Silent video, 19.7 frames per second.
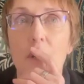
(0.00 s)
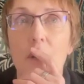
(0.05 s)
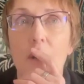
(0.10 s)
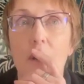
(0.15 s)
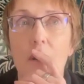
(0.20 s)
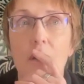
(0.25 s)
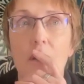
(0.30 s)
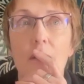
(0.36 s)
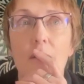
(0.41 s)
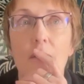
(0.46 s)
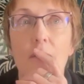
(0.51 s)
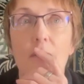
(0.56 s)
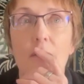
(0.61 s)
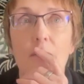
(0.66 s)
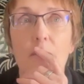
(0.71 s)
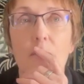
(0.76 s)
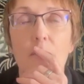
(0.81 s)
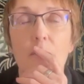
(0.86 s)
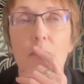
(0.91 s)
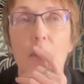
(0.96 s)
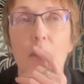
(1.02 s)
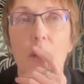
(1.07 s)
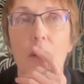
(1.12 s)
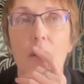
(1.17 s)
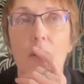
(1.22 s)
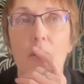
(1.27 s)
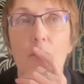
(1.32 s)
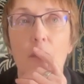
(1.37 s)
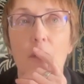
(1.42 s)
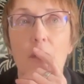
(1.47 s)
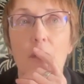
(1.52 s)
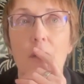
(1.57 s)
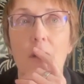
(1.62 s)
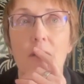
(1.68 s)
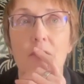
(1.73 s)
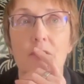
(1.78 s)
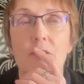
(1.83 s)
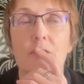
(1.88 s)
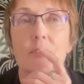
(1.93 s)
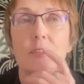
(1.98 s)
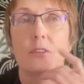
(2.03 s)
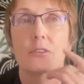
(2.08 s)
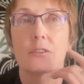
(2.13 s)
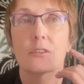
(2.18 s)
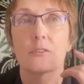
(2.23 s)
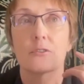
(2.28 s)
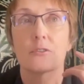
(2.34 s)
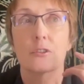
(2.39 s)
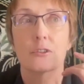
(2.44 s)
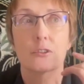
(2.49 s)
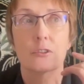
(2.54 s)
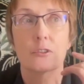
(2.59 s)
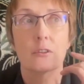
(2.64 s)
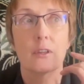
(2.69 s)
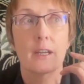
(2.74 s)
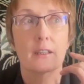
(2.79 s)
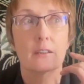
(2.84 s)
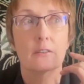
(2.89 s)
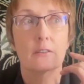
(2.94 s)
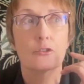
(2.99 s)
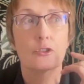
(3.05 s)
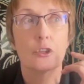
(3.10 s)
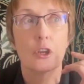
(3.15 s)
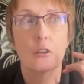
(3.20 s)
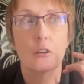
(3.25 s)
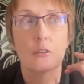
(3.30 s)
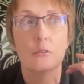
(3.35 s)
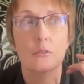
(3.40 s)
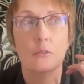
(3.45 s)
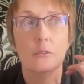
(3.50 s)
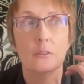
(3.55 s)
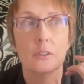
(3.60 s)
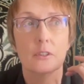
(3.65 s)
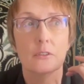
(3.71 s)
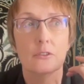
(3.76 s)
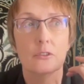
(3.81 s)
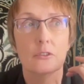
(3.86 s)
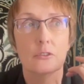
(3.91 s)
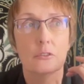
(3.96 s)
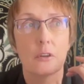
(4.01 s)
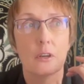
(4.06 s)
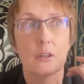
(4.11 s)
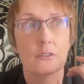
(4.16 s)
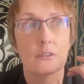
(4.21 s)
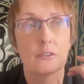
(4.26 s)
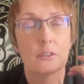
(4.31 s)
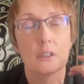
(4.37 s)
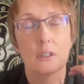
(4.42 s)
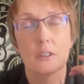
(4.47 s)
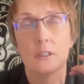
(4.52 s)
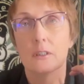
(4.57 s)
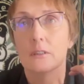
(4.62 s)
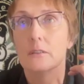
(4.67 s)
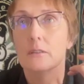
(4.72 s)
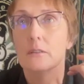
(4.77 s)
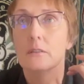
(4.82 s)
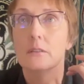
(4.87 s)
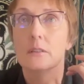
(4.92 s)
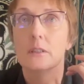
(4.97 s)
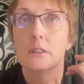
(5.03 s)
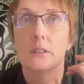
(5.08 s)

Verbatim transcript: part of part of what causes this is just like a general distrust in